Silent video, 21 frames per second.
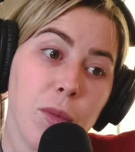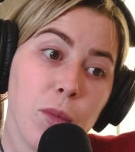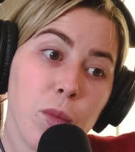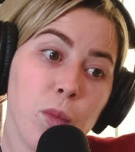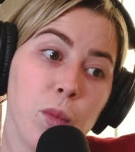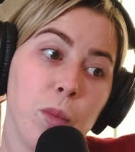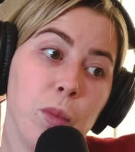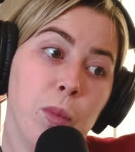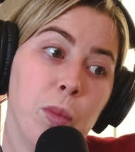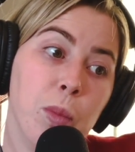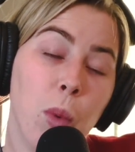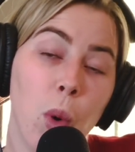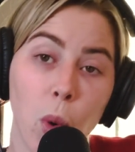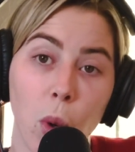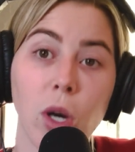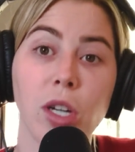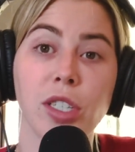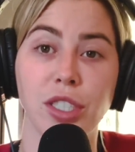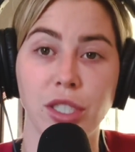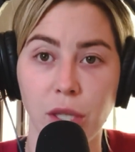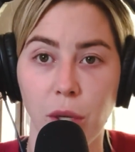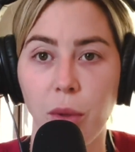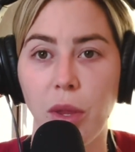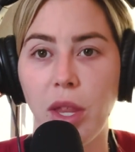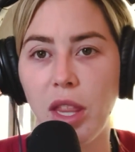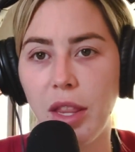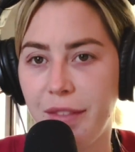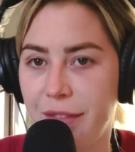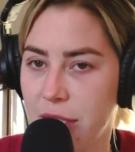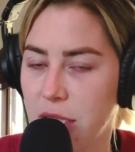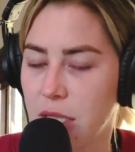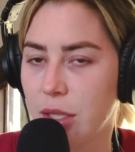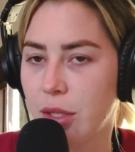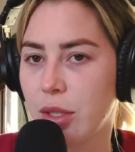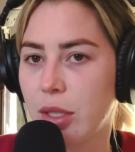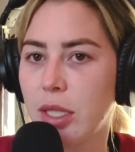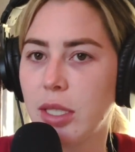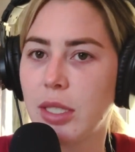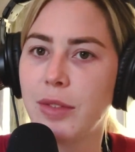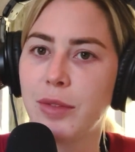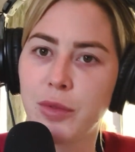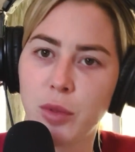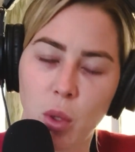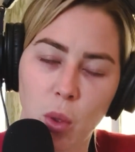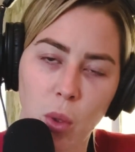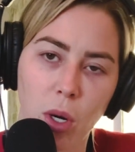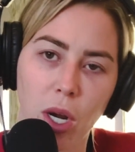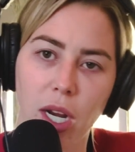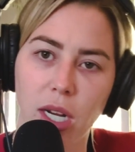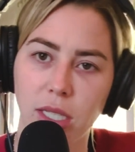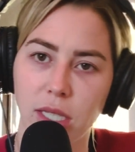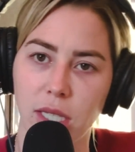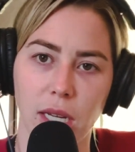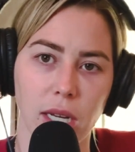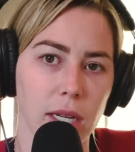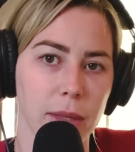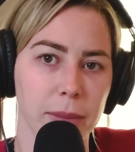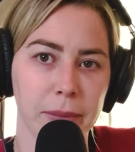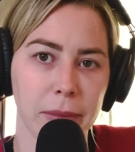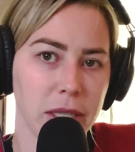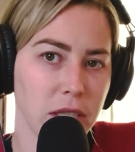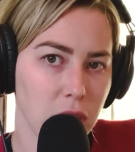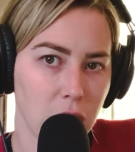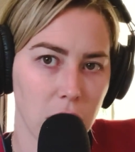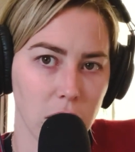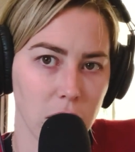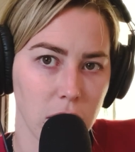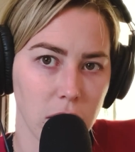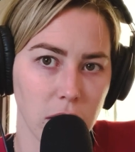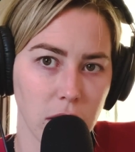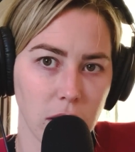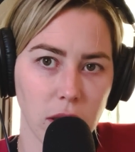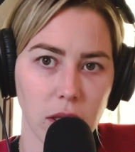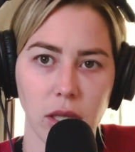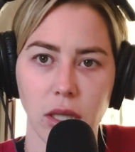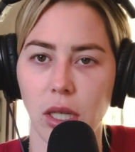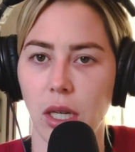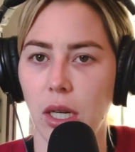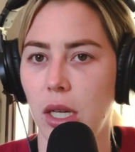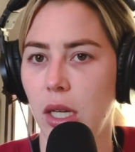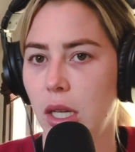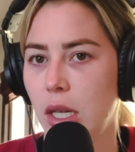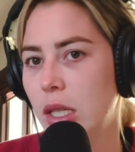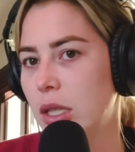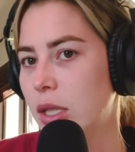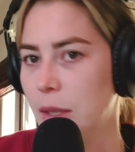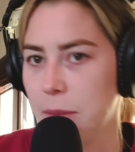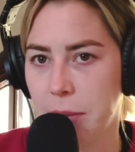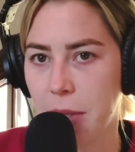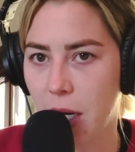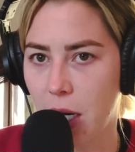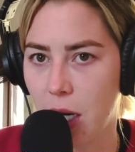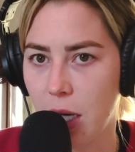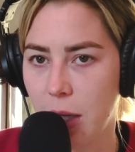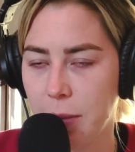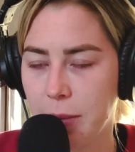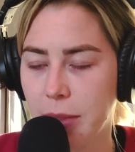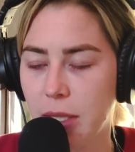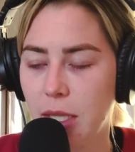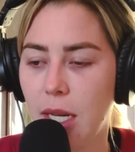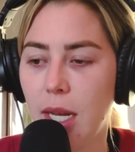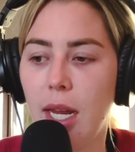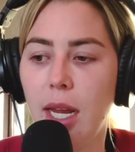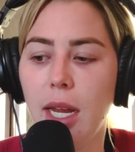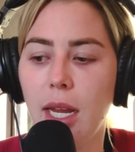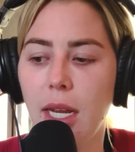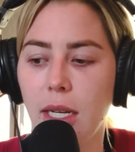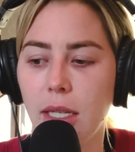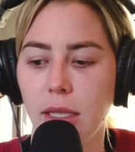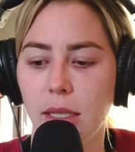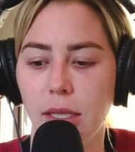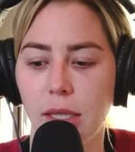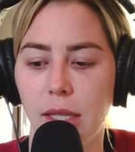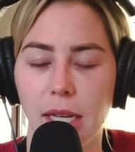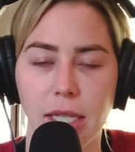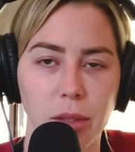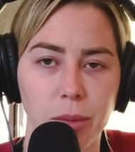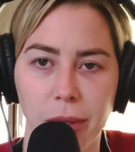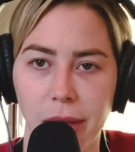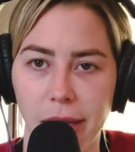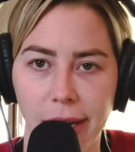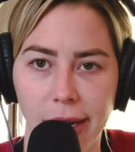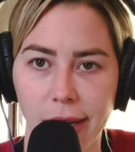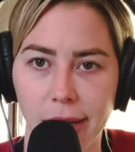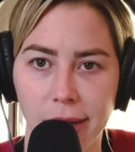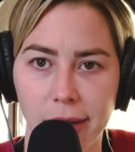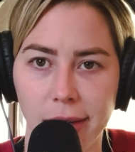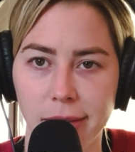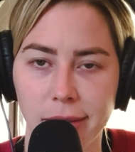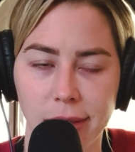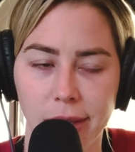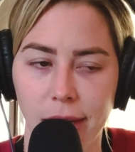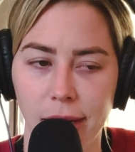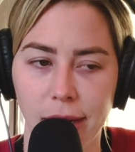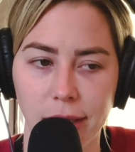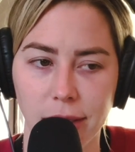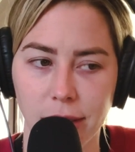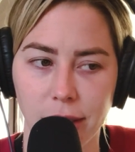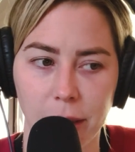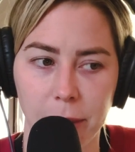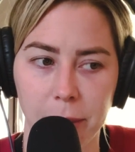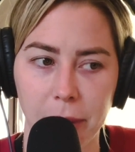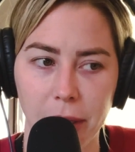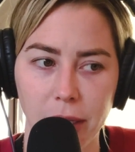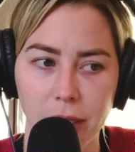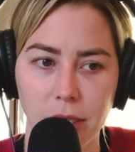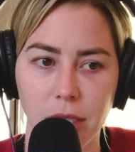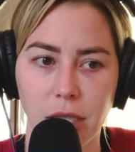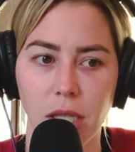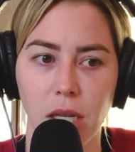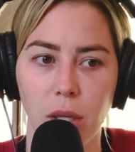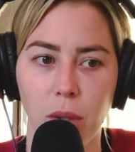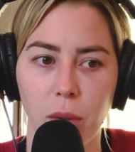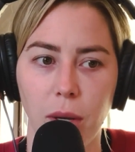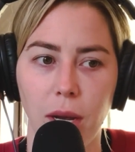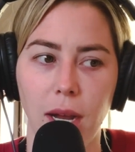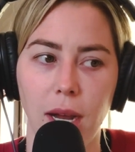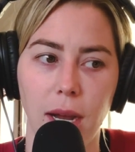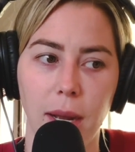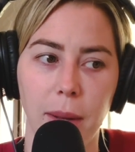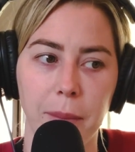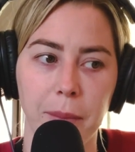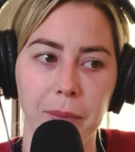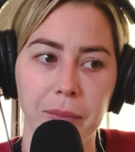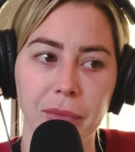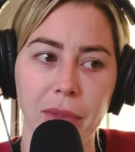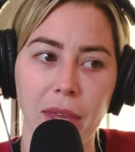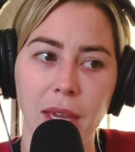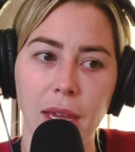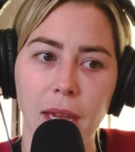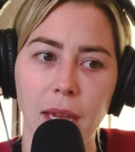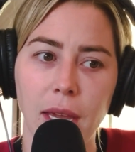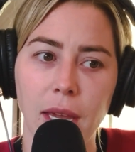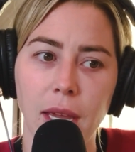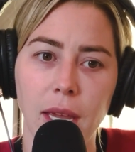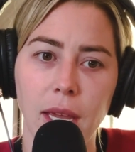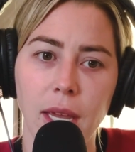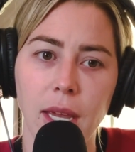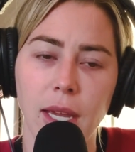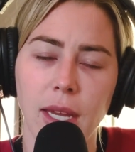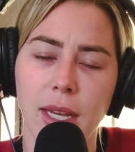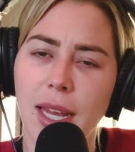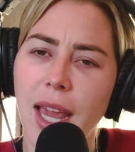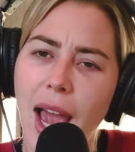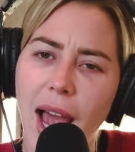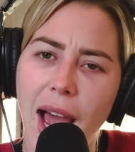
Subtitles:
more so than the physical. Cause of course, like my jaw hurts sometimes, and that's when the hands come in. So, yeah,